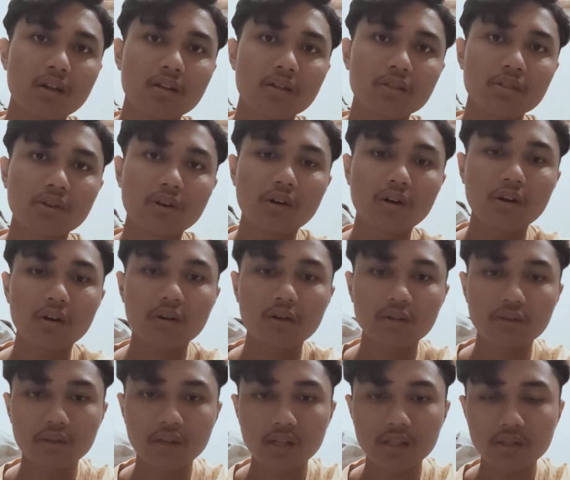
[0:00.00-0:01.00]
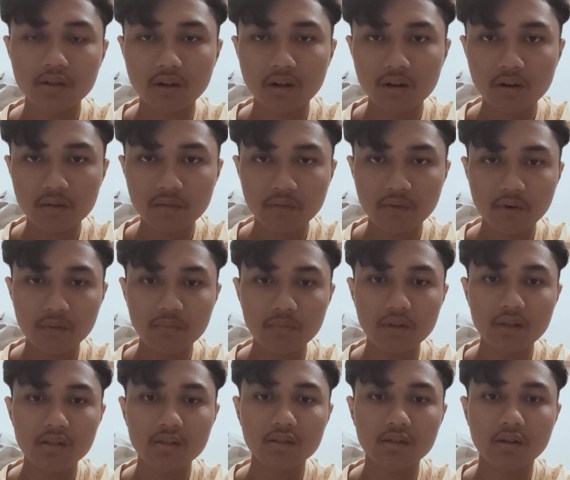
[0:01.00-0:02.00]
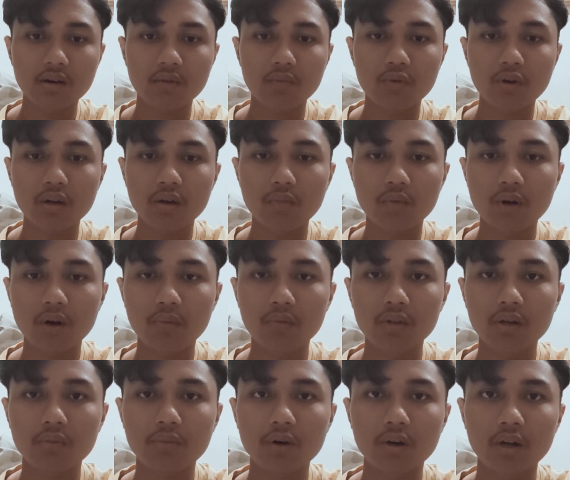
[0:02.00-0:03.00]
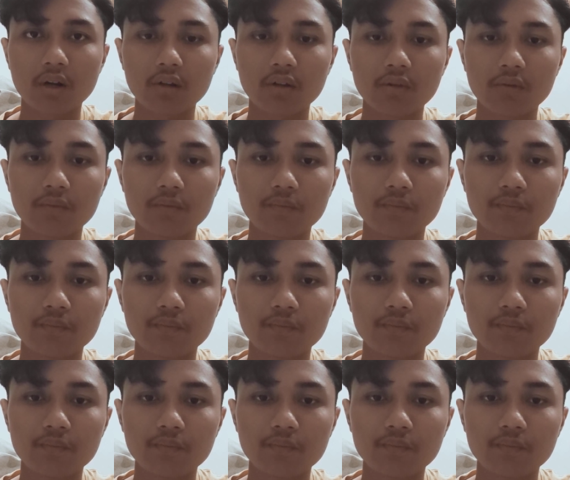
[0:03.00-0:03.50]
So that's all for me. Assalamualaikum warahmatullahi wabarakatuh.